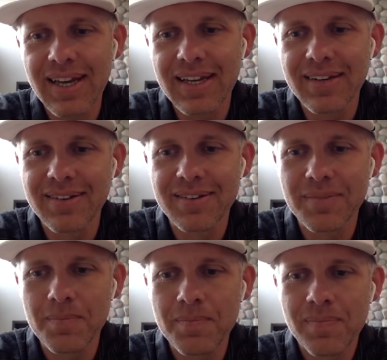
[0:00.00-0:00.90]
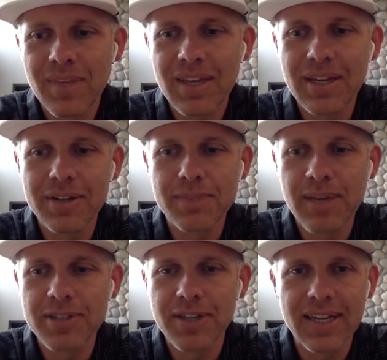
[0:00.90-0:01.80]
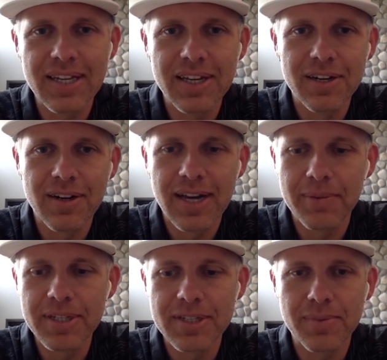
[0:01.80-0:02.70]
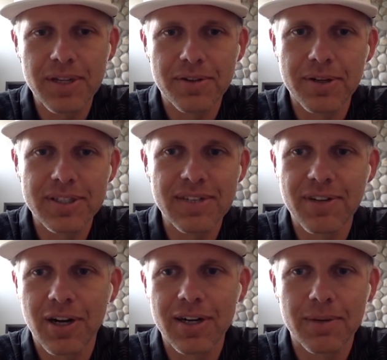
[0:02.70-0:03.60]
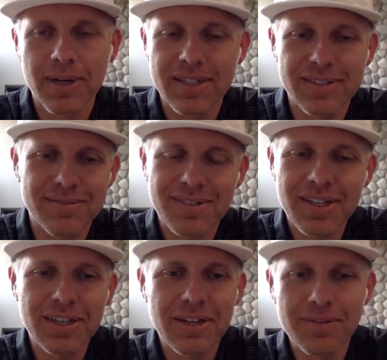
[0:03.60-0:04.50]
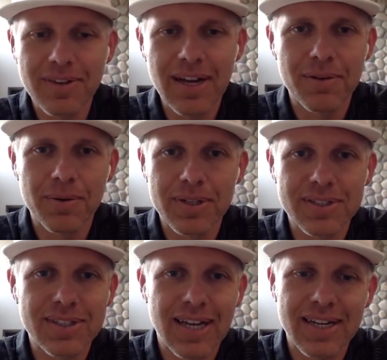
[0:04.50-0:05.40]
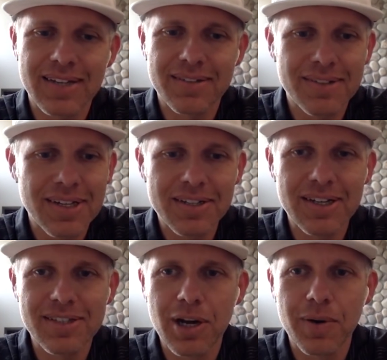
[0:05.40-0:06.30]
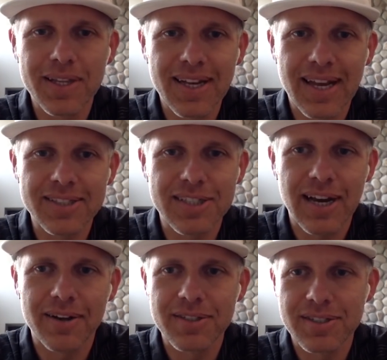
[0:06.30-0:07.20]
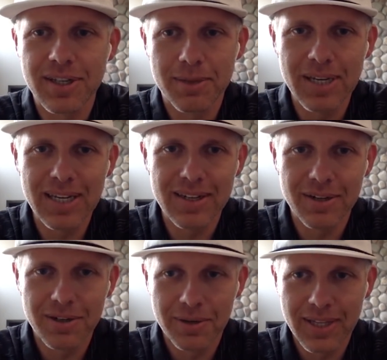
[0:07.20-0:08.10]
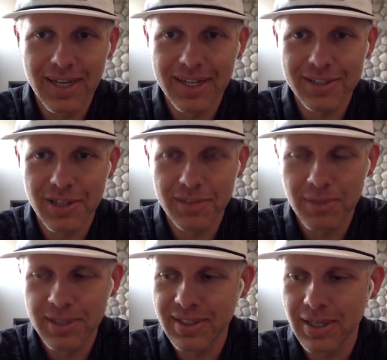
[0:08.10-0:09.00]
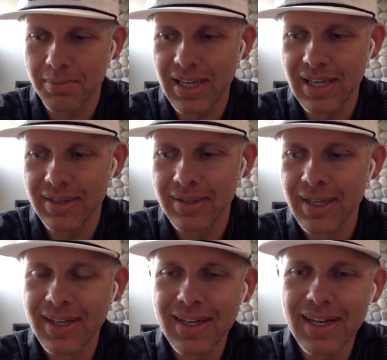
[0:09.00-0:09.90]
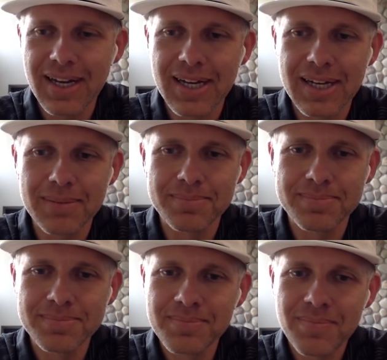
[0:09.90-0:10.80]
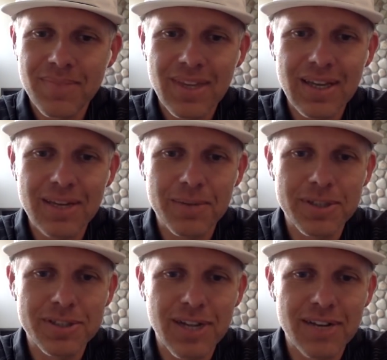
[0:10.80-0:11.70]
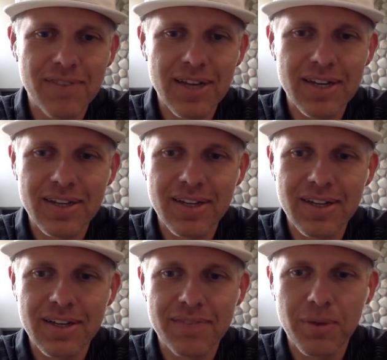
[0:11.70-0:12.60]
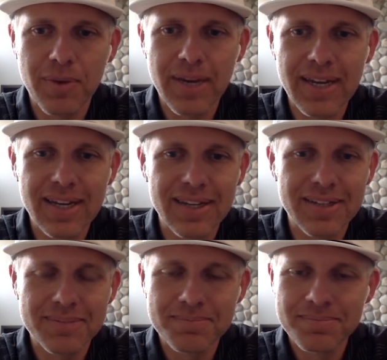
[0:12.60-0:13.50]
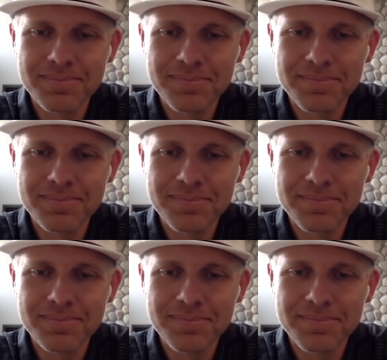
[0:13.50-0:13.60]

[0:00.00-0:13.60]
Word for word: And, you know, especially in a year like we just went through, it's even harder because, you know, everyone's kind of doesn't know what the next challenge is going to be, don't know what the next curveball is going to be. Um, and we're just trying to find a, a, different way to,